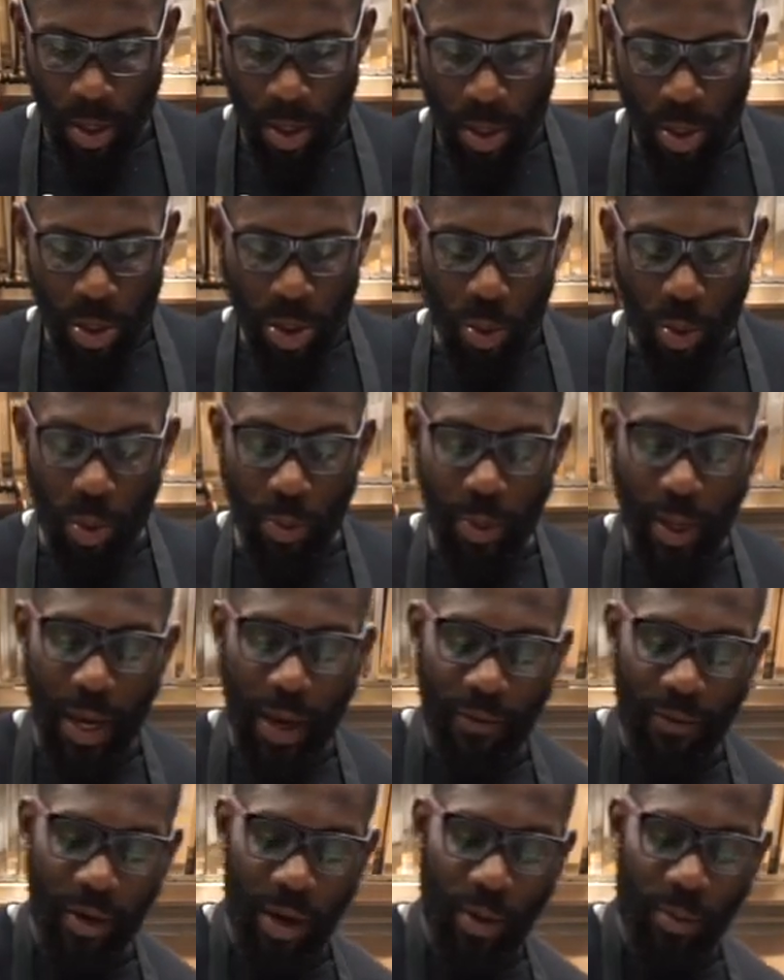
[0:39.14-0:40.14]
So what we have
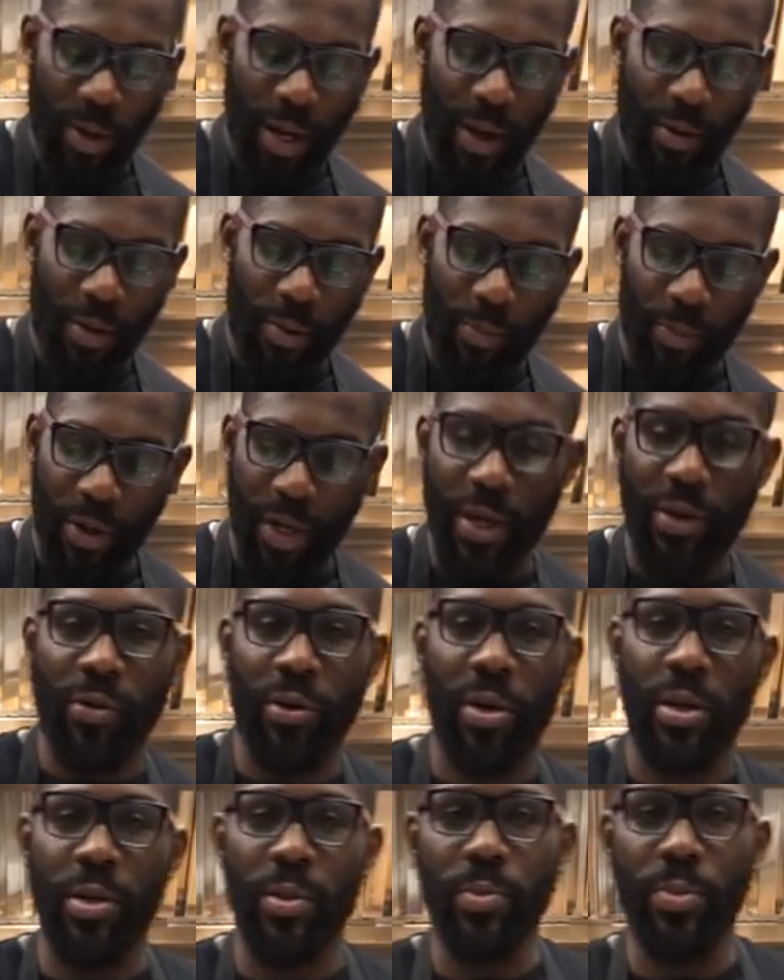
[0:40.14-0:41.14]
here, we have the
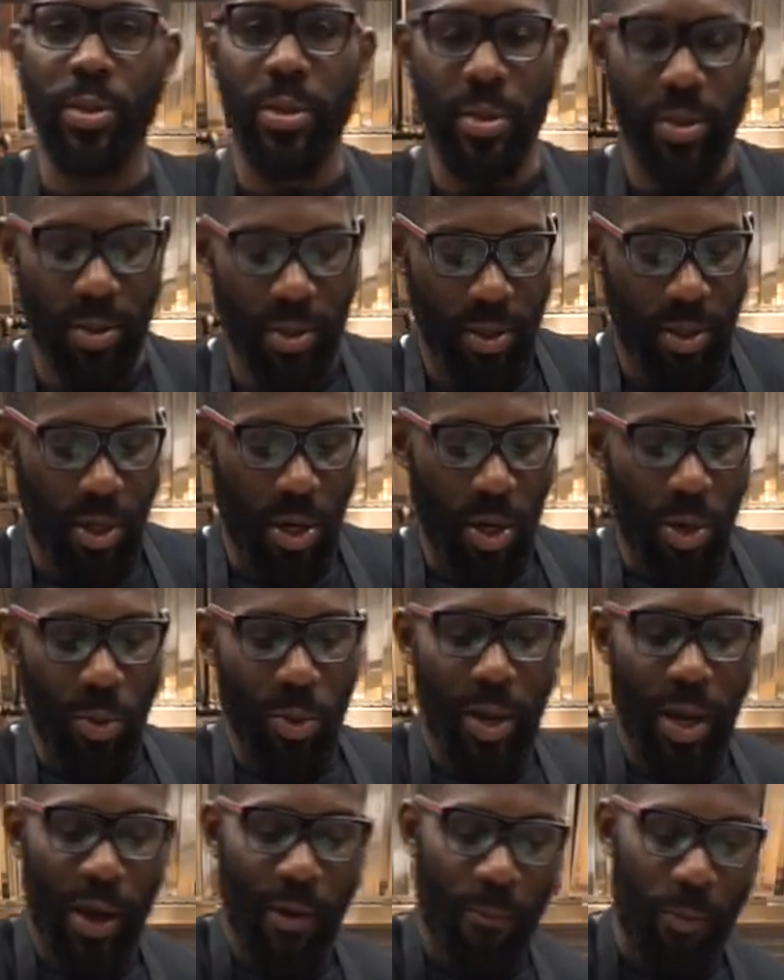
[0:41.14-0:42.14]
breadcrumbs, we
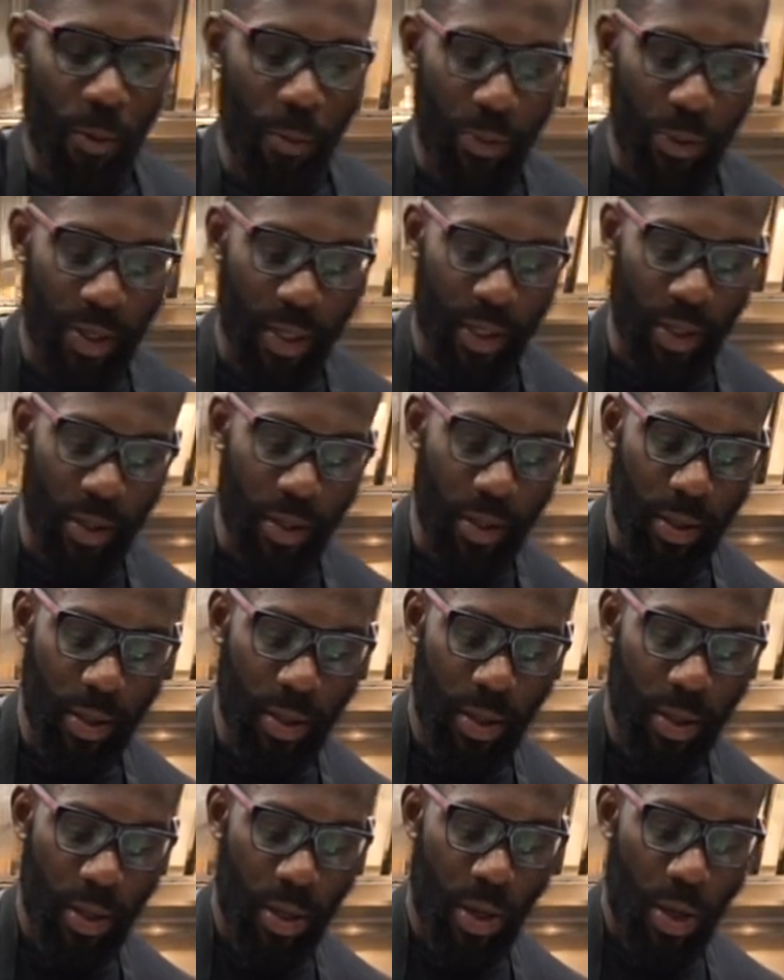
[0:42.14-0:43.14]
have paprika,
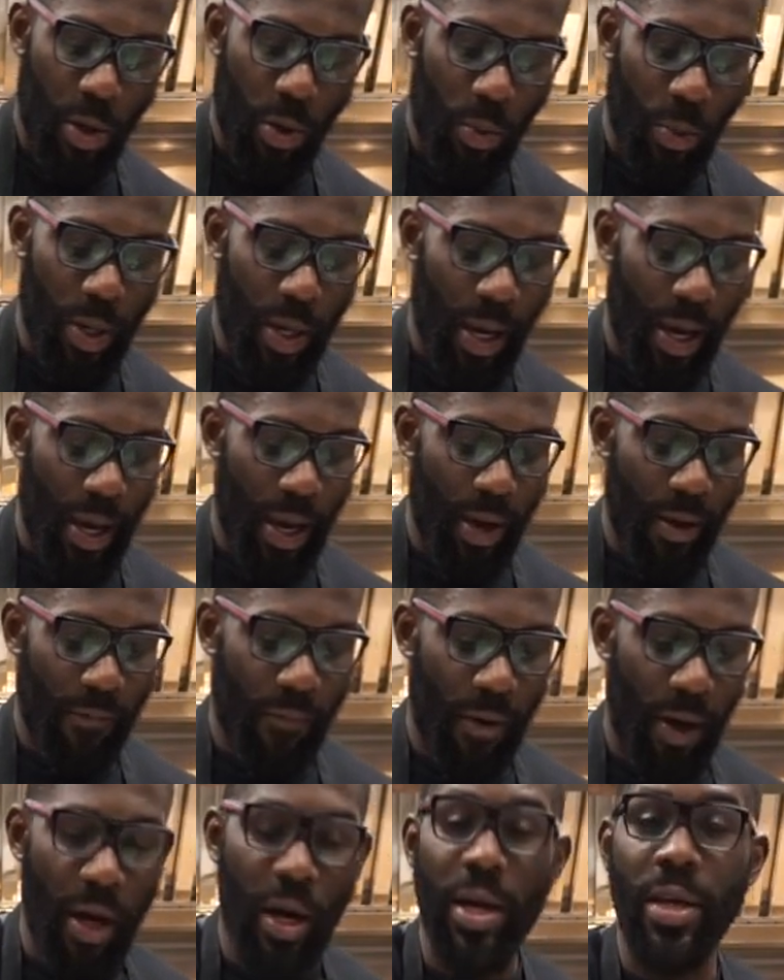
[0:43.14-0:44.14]
we have
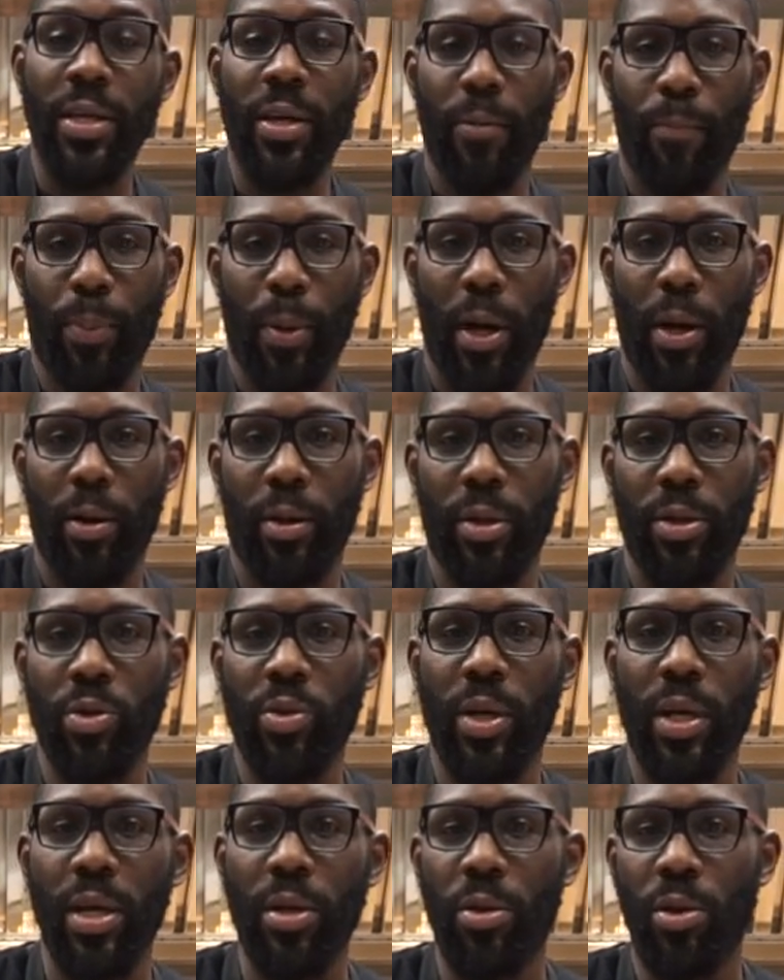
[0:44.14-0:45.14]
onion powder. You
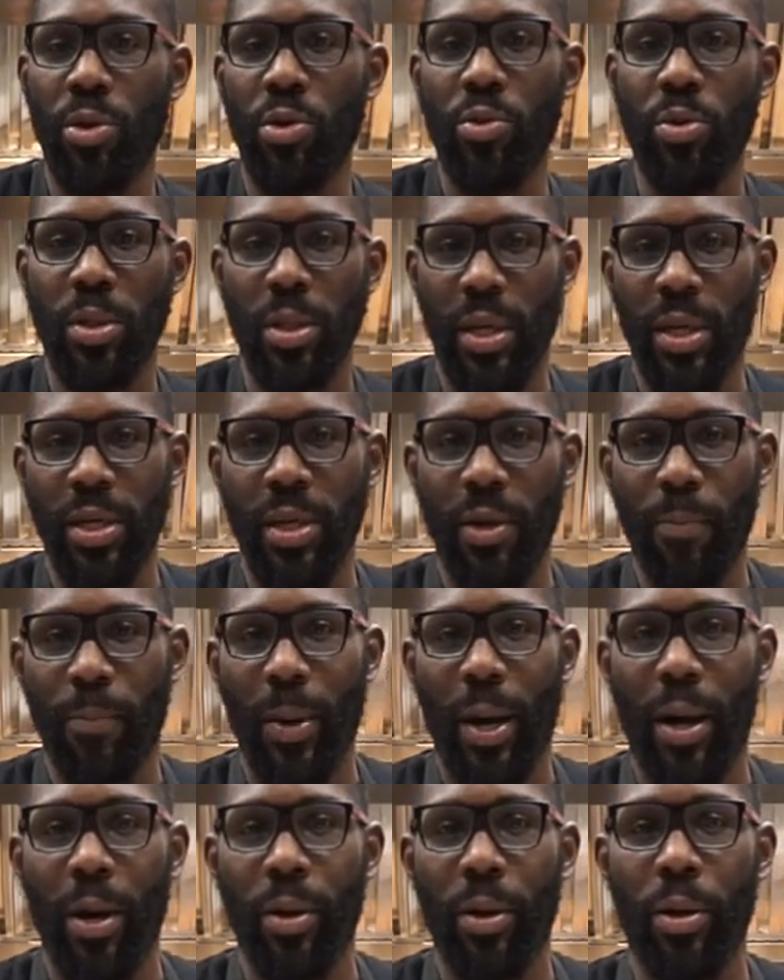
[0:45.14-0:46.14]
can either use onion
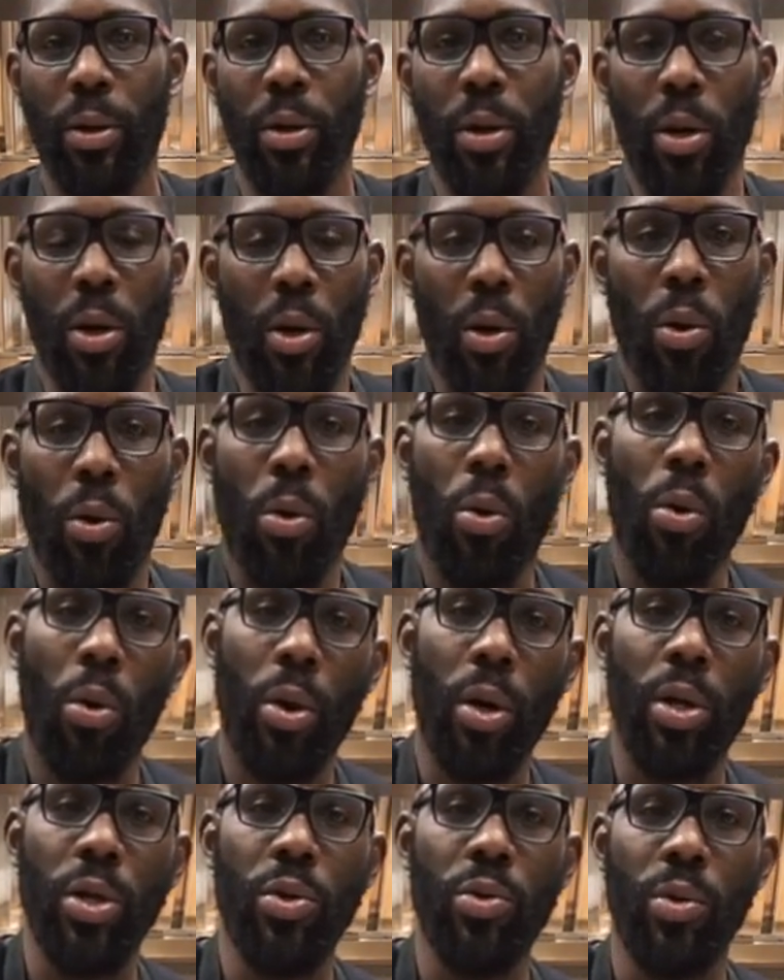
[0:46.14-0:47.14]
powder or
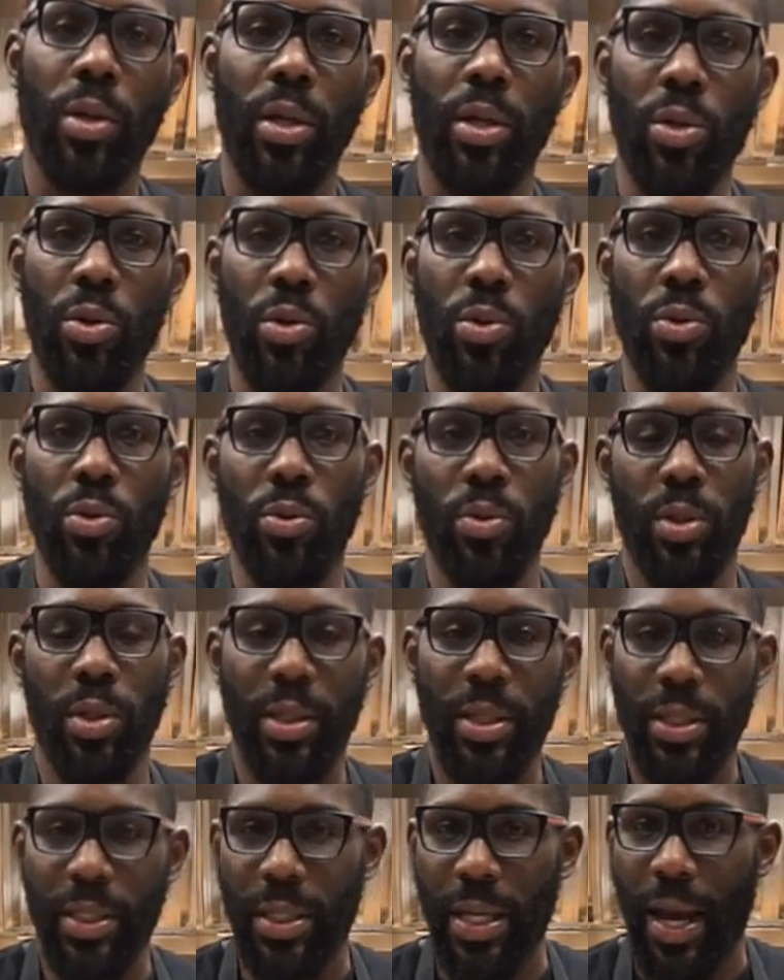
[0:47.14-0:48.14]
you can use
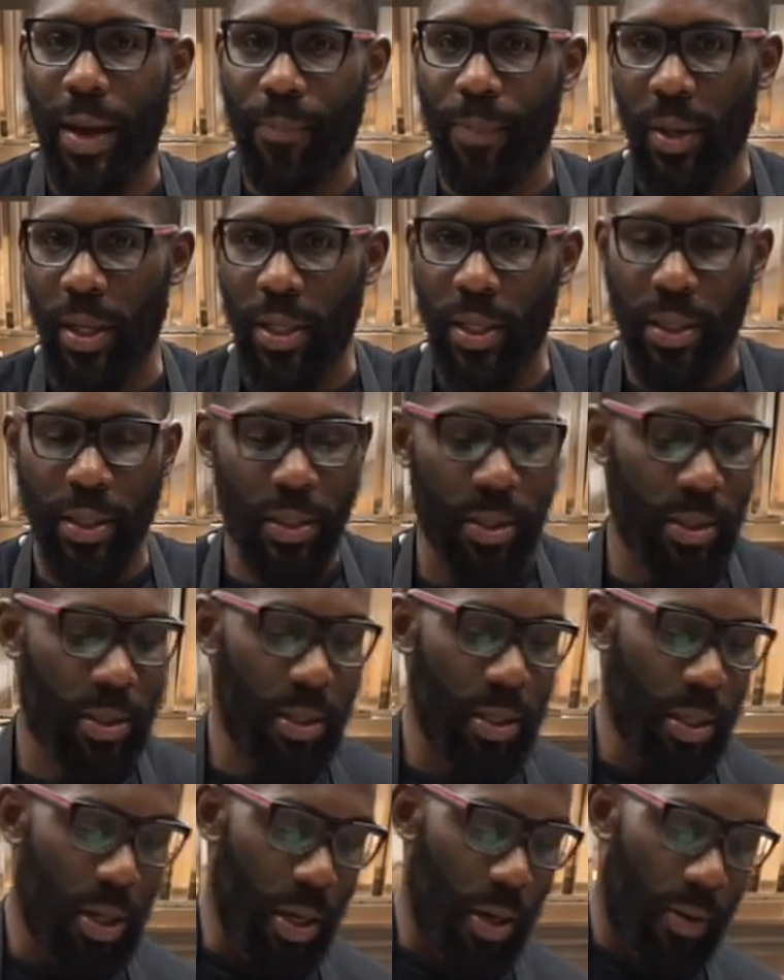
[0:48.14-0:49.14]
chopped onions,
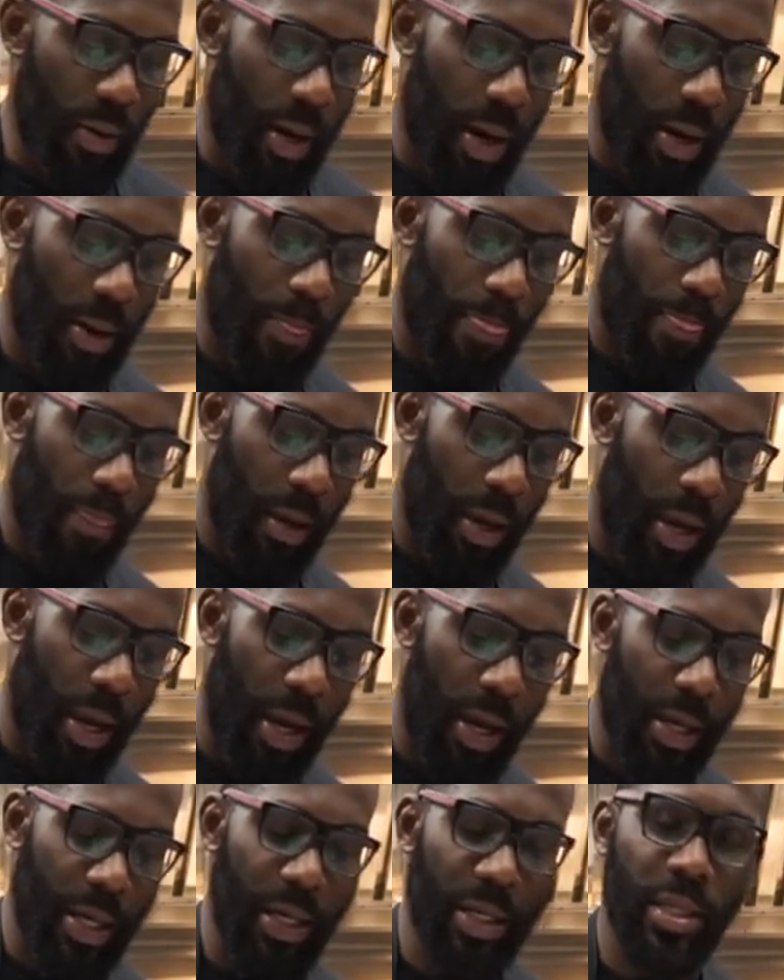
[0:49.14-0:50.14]
right?
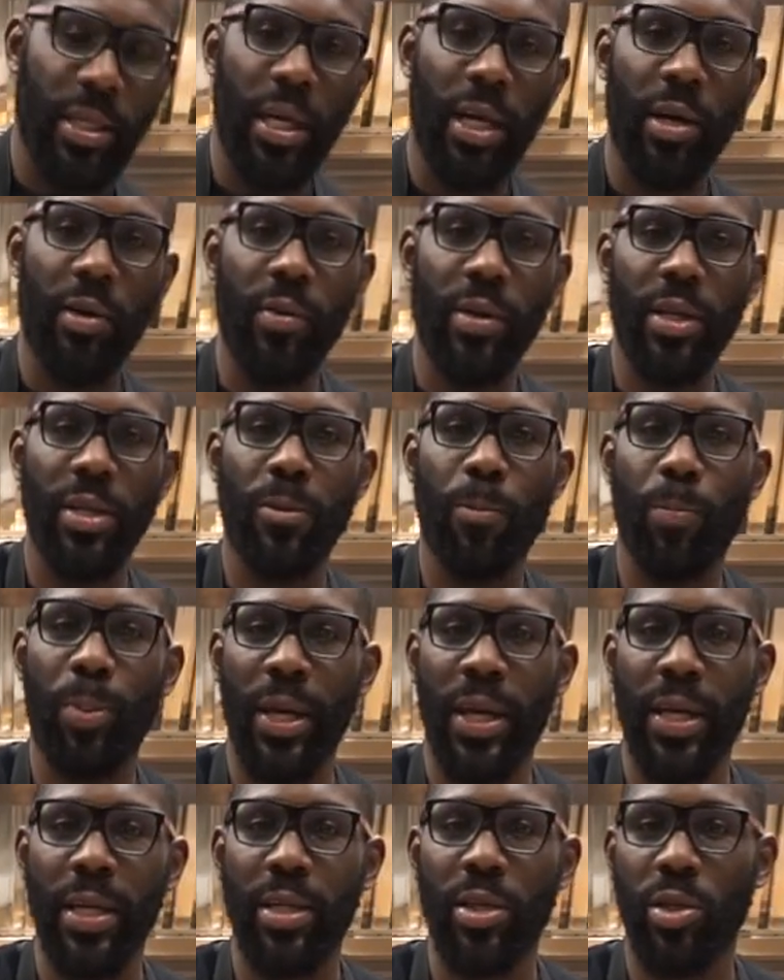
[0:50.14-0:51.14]
And this here is
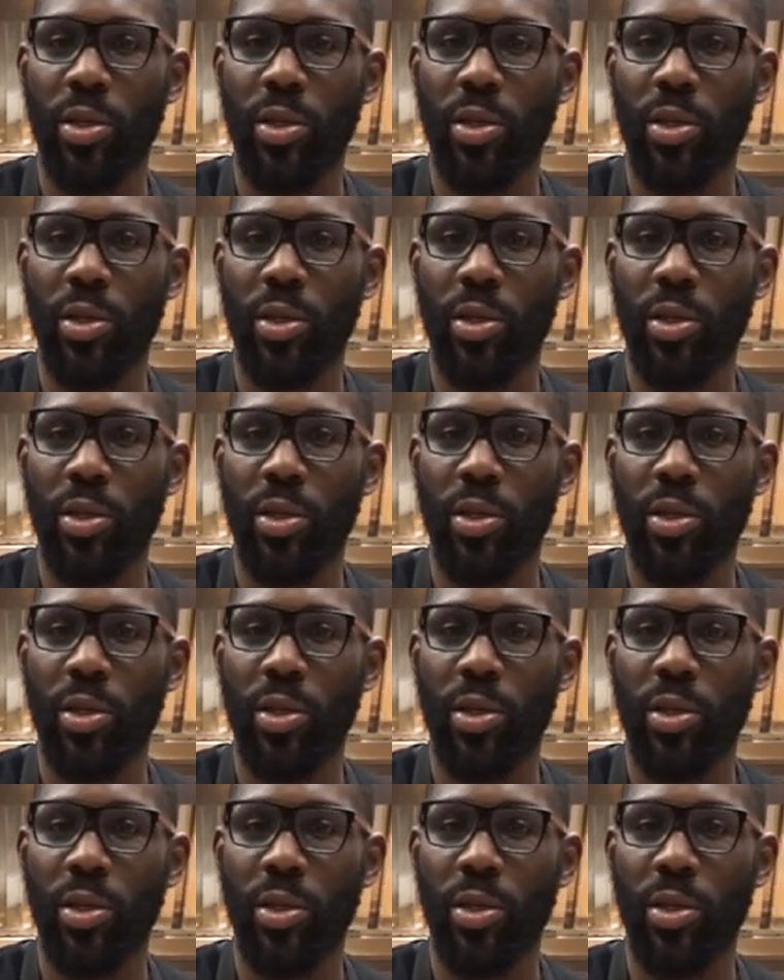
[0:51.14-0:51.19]
pink